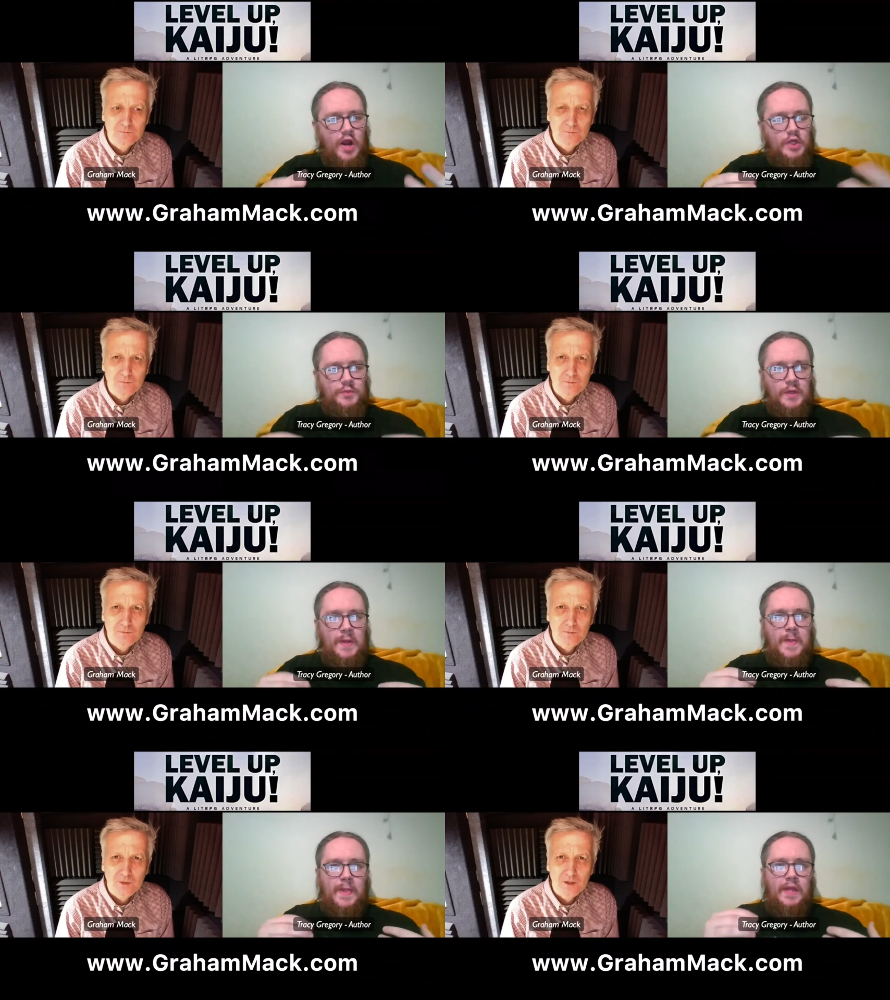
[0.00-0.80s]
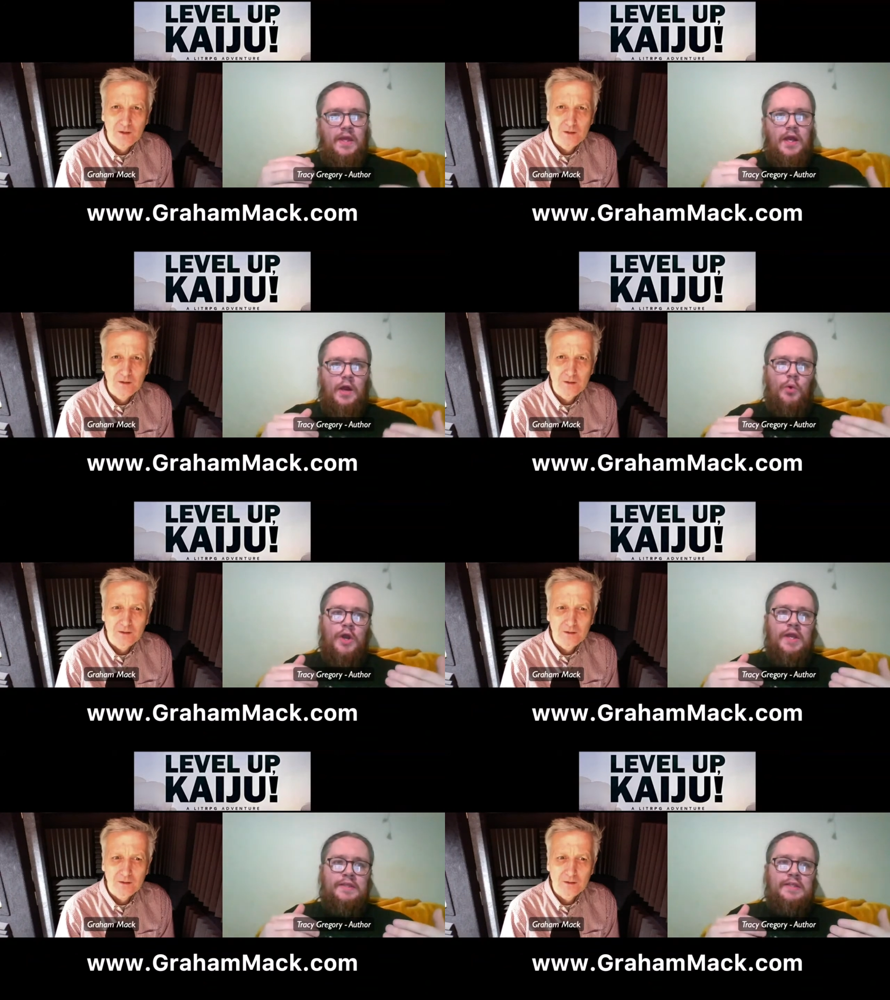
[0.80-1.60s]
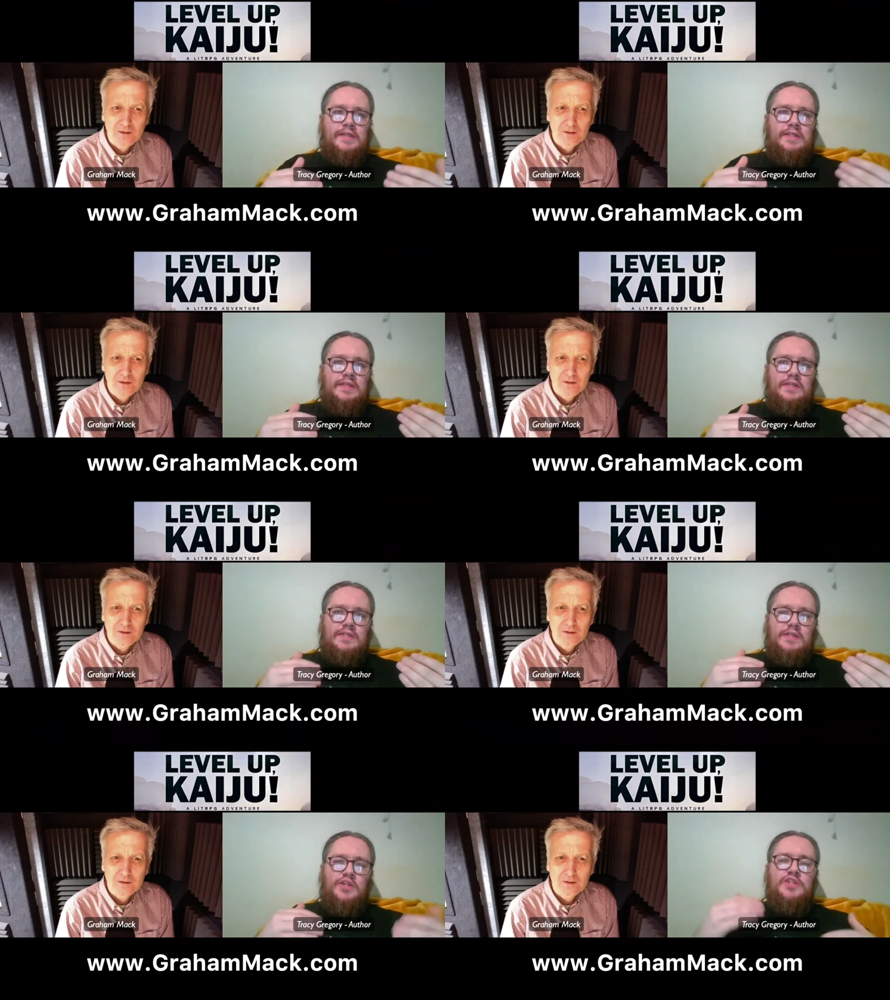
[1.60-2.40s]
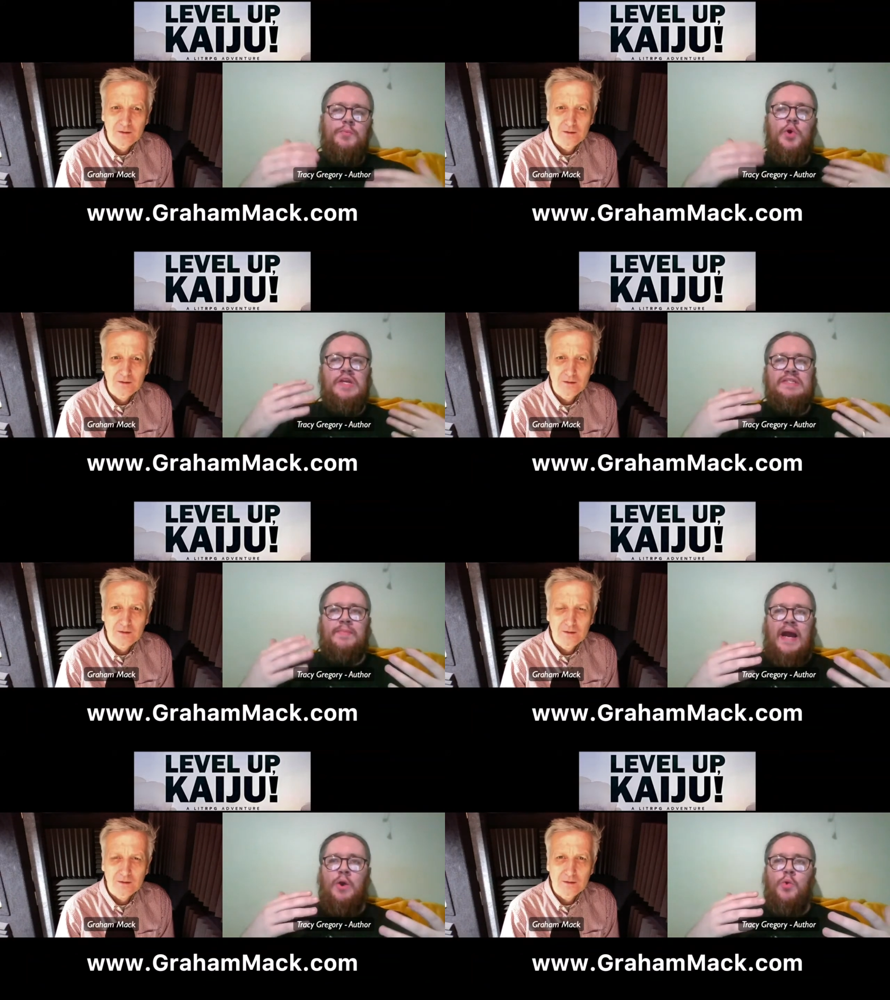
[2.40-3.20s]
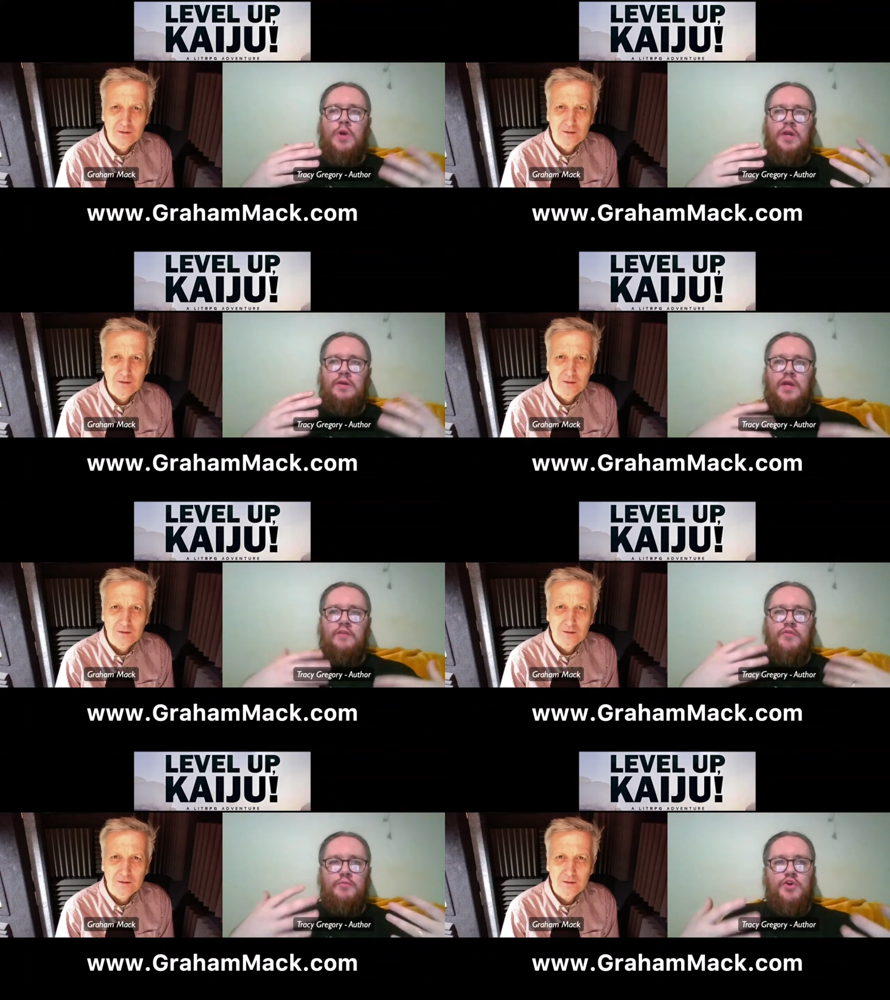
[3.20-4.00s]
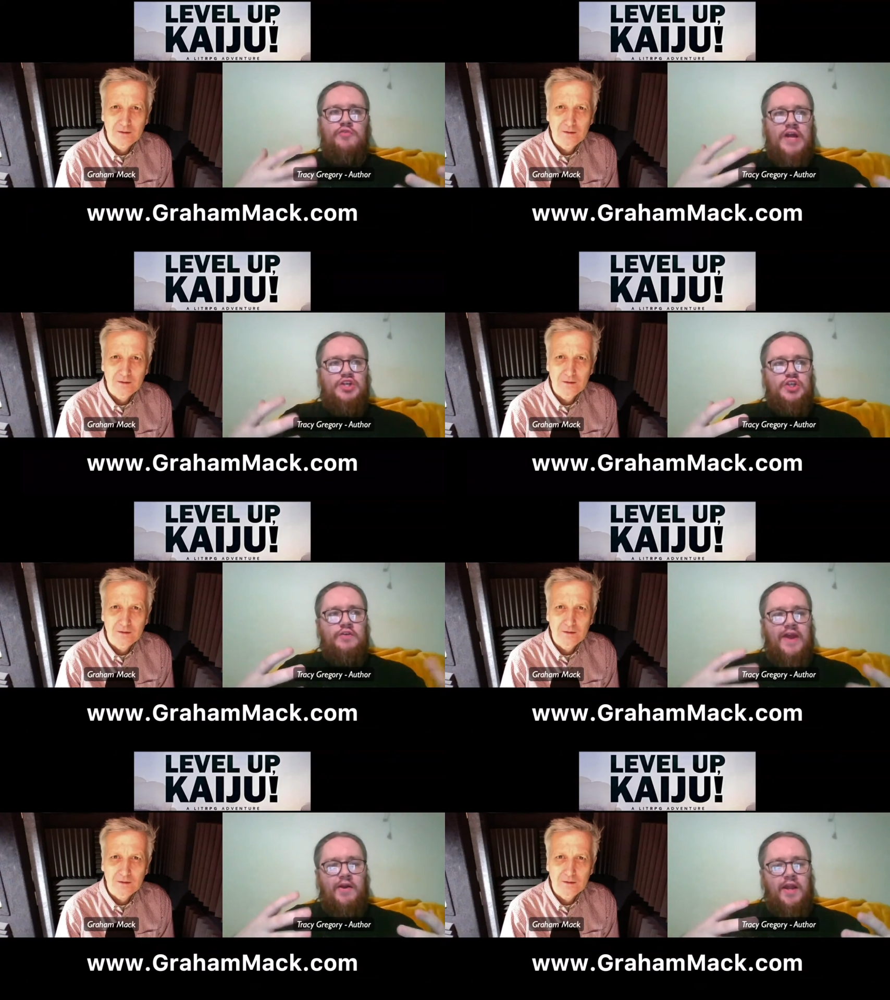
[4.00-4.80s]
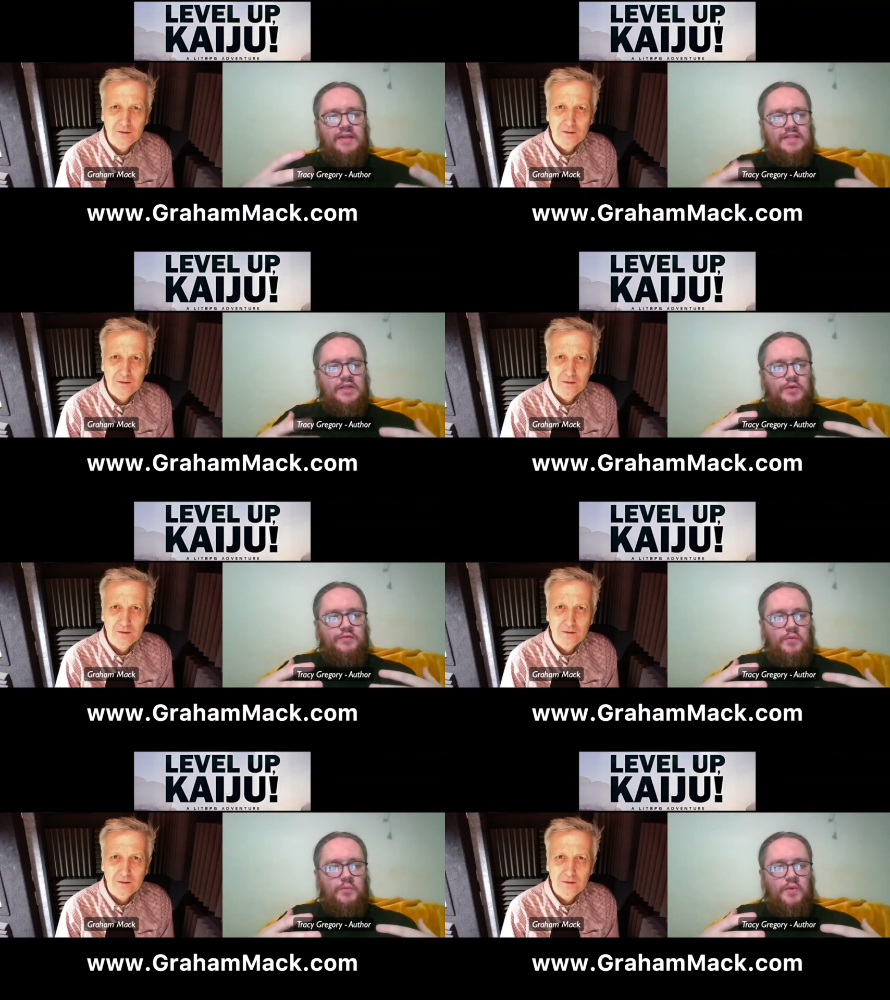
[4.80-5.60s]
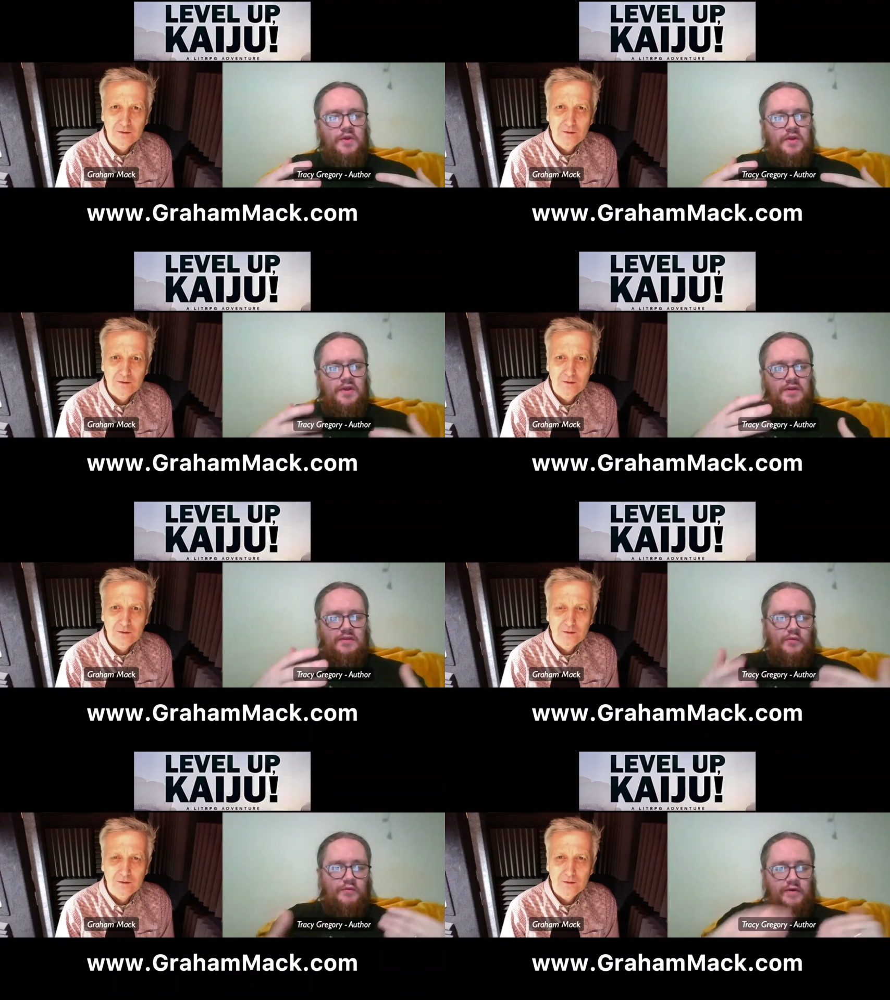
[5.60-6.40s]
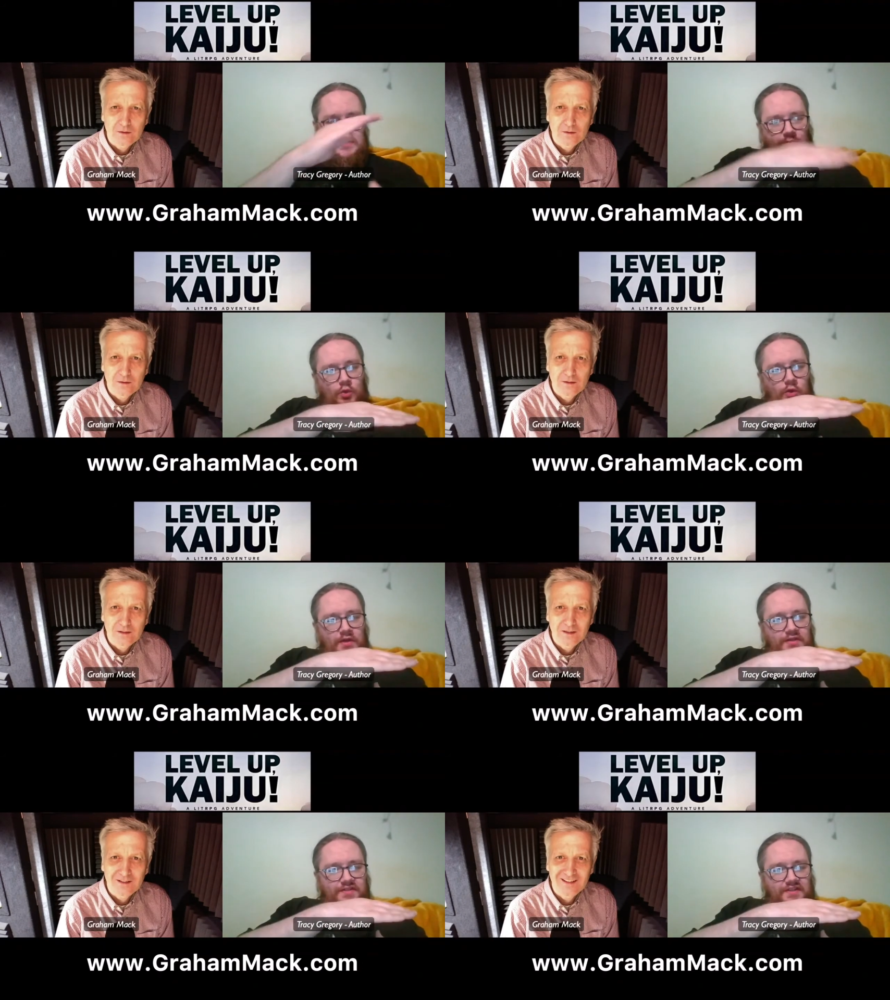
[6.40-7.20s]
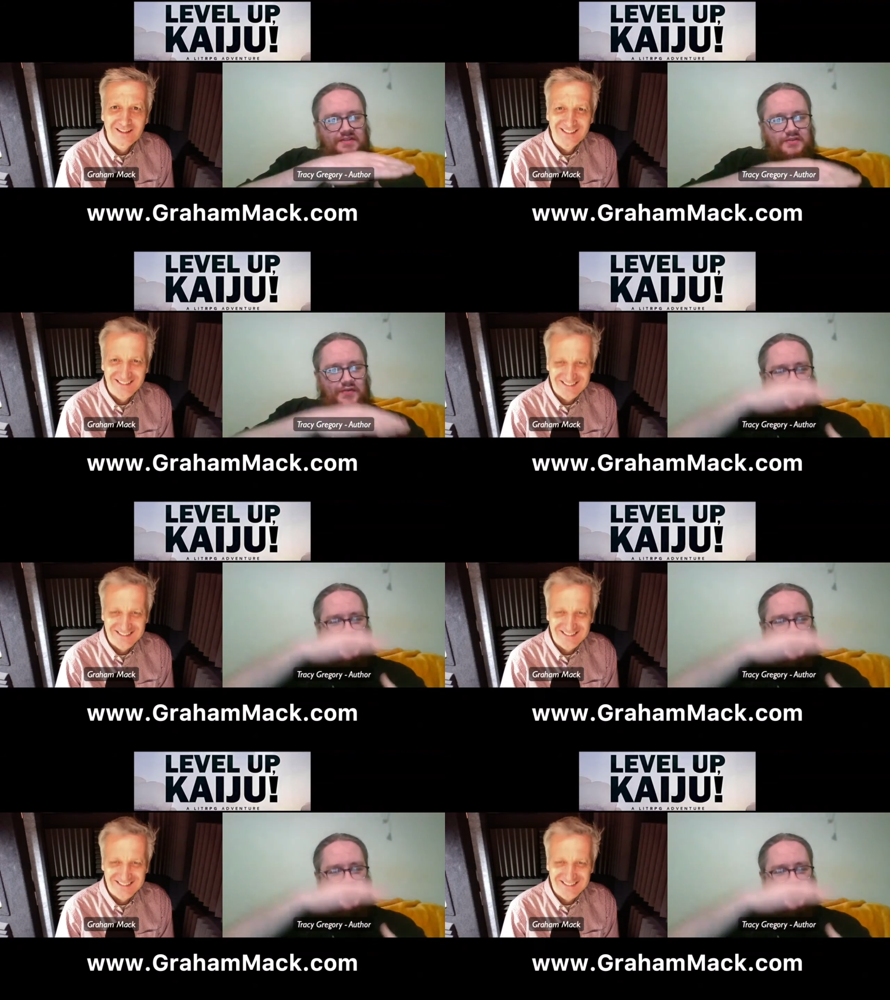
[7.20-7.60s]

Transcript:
Speaker 1: arcs, but. I wanted because the book is about kind of the progression of Eric as he goes from you know, very small monster to